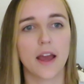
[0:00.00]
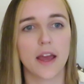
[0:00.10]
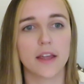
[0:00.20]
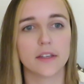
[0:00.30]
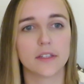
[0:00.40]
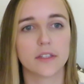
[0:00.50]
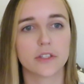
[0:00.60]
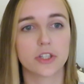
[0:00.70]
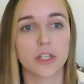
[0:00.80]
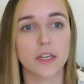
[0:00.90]
and
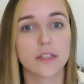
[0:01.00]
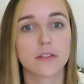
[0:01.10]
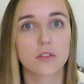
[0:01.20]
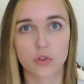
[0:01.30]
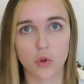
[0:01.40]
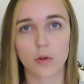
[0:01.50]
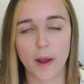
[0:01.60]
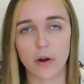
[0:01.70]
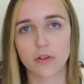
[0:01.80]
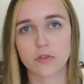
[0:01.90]
she is solar
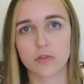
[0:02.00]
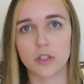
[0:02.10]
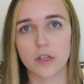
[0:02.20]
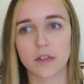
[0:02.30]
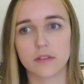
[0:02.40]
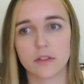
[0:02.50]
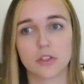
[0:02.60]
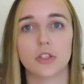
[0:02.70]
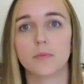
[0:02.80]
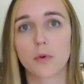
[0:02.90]
powered, so
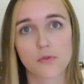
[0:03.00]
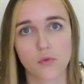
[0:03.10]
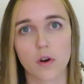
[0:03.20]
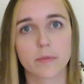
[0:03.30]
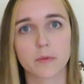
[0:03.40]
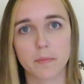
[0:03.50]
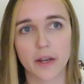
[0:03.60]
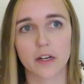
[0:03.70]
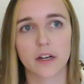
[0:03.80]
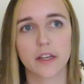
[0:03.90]
she performs
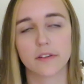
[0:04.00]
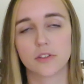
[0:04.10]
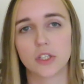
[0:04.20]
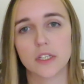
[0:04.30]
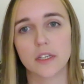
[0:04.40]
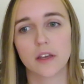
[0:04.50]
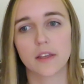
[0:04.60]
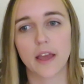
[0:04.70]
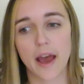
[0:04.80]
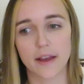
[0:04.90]
better if she
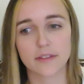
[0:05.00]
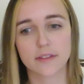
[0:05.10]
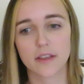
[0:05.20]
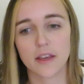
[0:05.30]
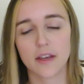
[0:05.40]
has